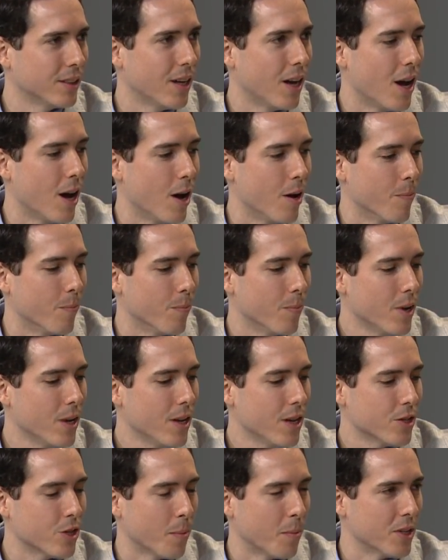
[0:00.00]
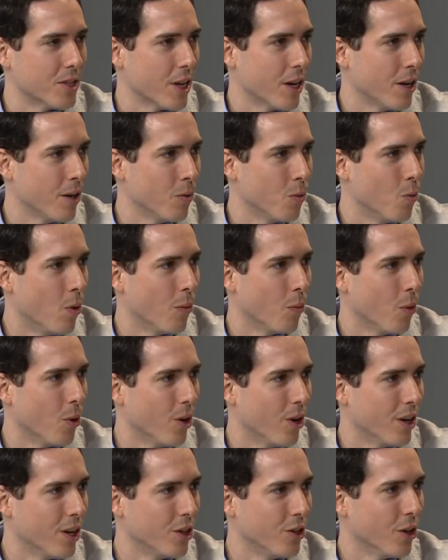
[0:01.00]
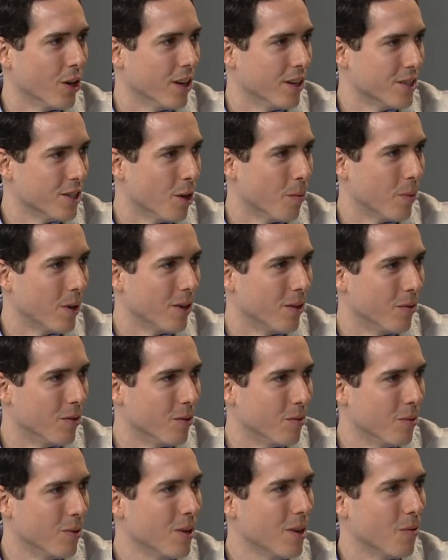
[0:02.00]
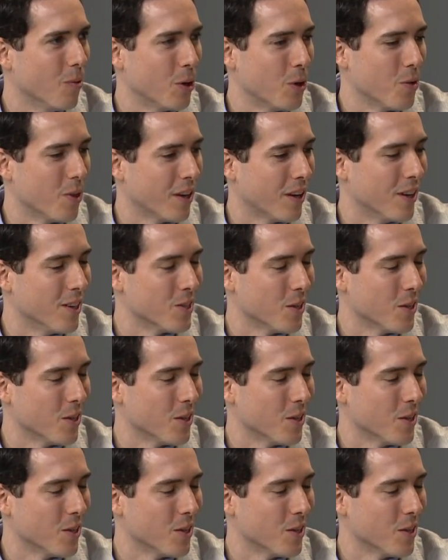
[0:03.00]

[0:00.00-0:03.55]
Um, so I'm going to say one word, and you're going to tell me where you think it is